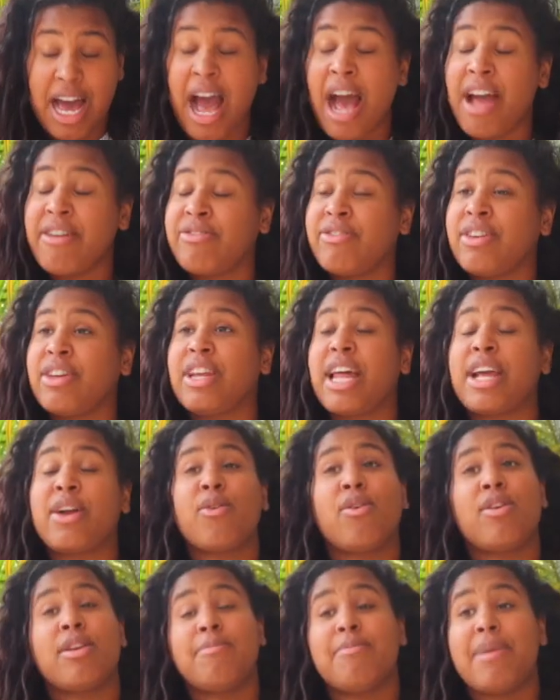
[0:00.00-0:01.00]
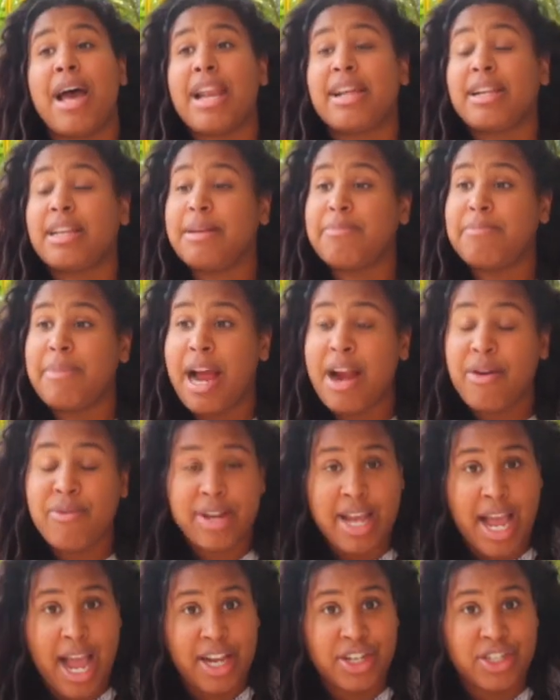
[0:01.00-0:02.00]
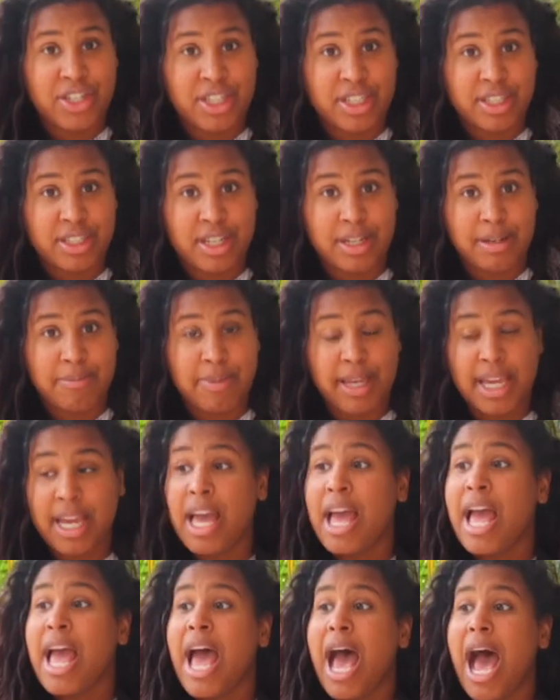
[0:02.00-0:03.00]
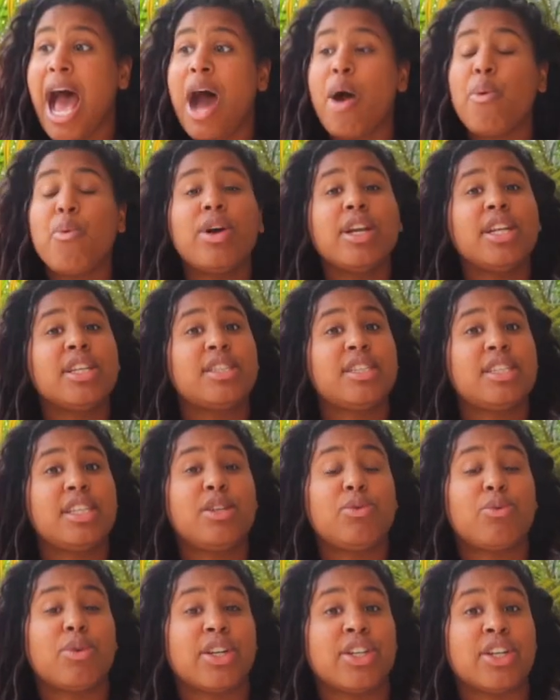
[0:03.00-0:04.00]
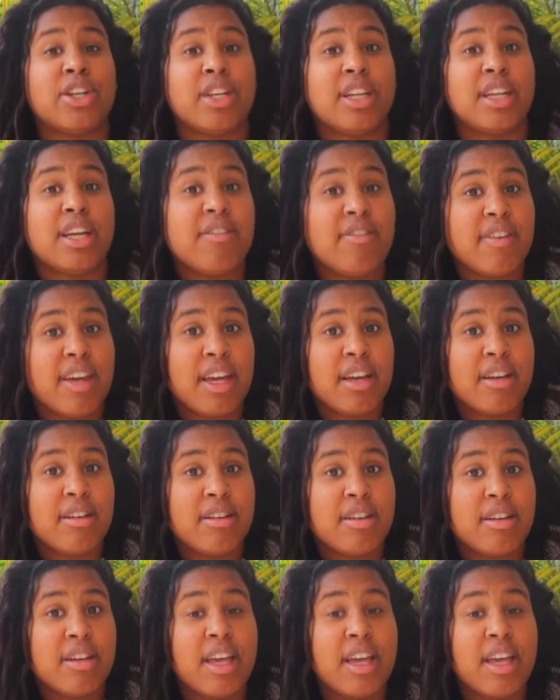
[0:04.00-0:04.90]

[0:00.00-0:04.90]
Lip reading: I feel like automatically my reaction is going to be, I want to see where you're living.